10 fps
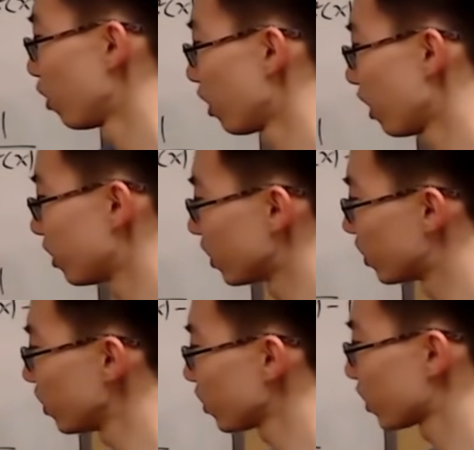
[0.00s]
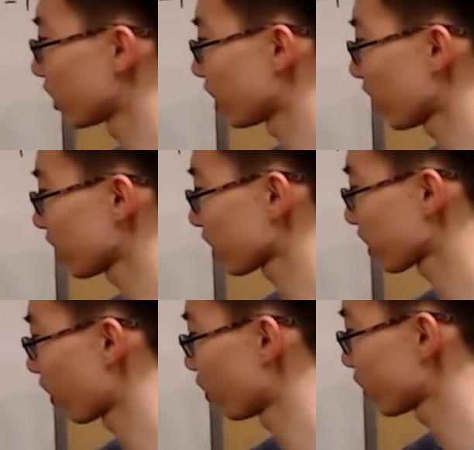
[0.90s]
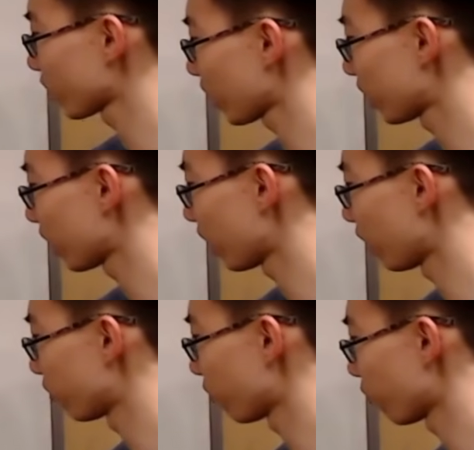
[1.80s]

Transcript: uh, deduced that cosine of